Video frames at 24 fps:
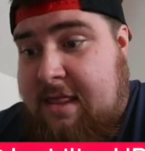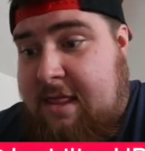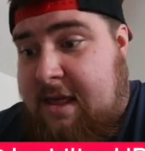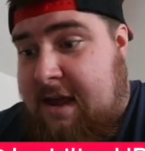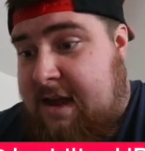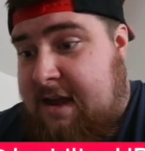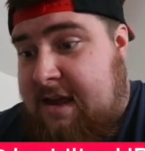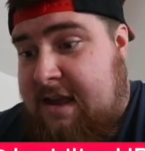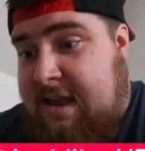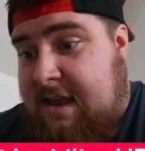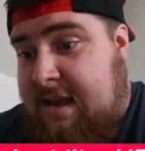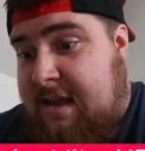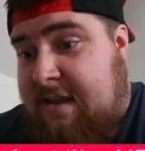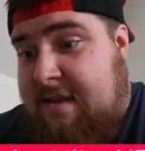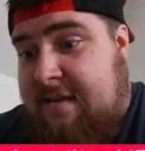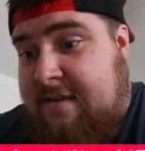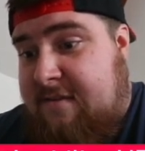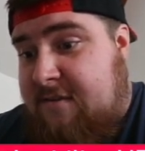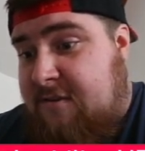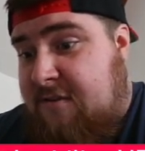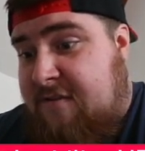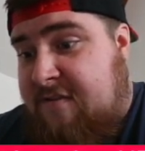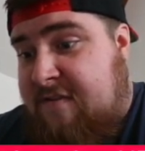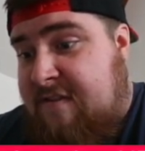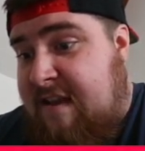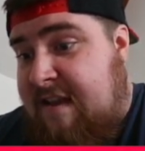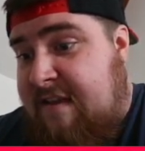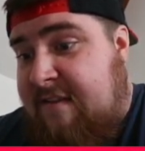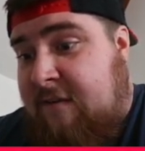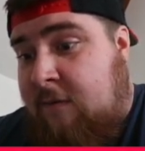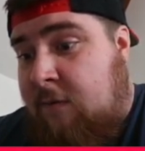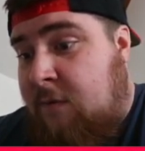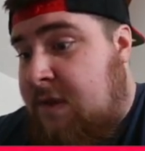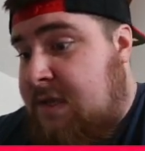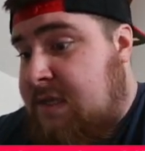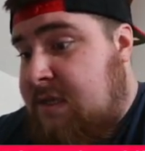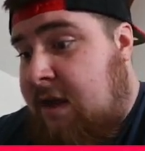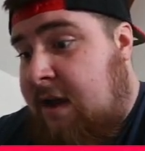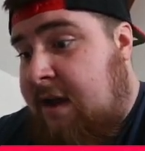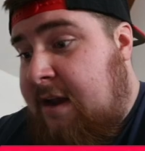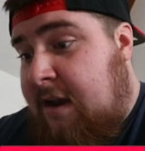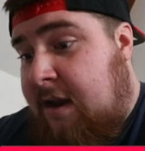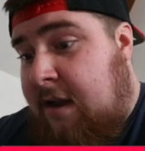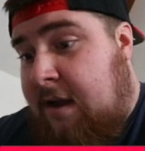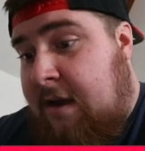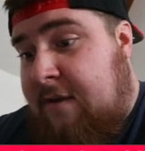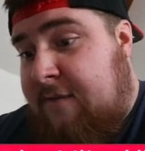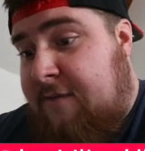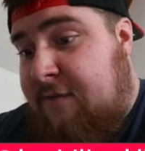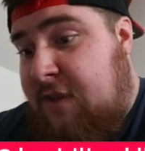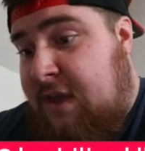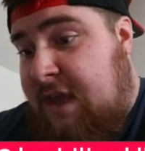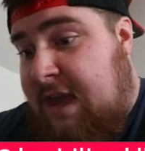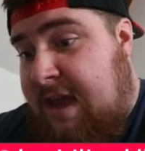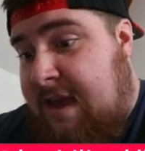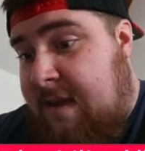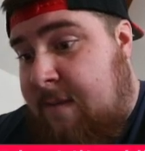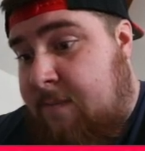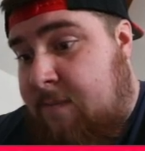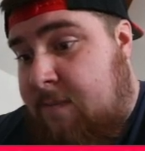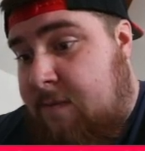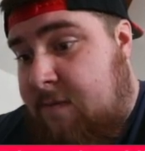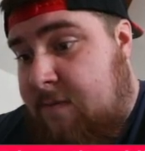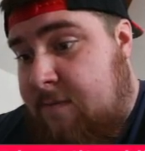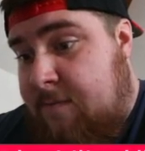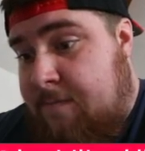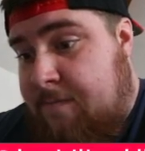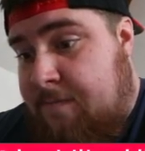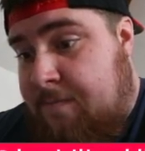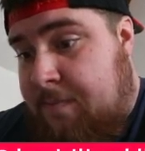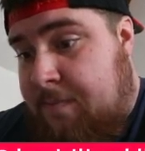that he just sits on the sideline for the games.